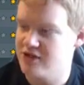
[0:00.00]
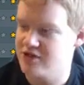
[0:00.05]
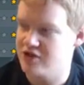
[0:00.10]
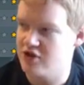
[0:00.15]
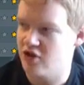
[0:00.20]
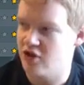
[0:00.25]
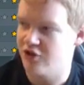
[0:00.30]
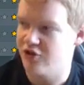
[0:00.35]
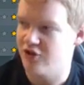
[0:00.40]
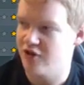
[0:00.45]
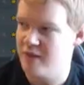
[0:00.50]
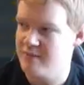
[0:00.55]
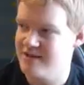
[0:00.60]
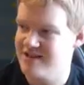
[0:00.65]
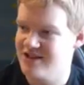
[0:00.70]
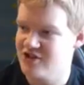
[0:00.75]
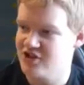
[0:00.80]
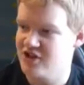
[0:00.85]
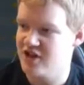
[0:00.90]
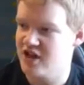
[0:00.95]
that's nice for them.
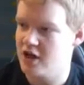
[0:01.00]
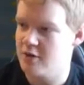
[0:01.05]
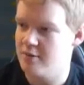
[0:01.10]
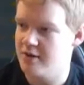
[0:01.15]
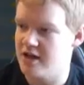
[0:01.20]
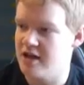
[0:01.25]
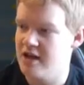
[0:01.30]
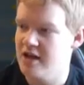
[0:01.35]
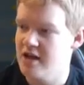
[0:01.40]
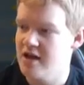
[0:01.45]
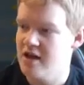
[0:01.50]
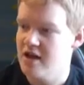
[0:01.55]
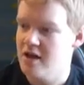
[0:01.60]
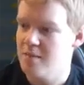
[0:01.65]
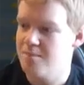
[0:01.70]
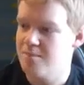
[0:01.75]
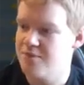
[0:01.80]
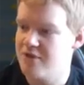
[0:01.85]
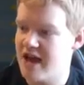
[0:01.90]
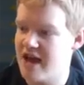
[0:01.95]
It's actually going to be
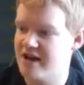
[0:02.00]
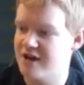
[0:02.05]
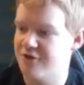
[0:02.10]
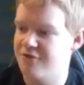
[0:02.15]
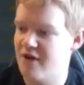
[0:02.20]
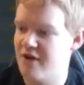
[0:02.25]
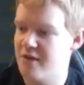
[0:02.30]
the end of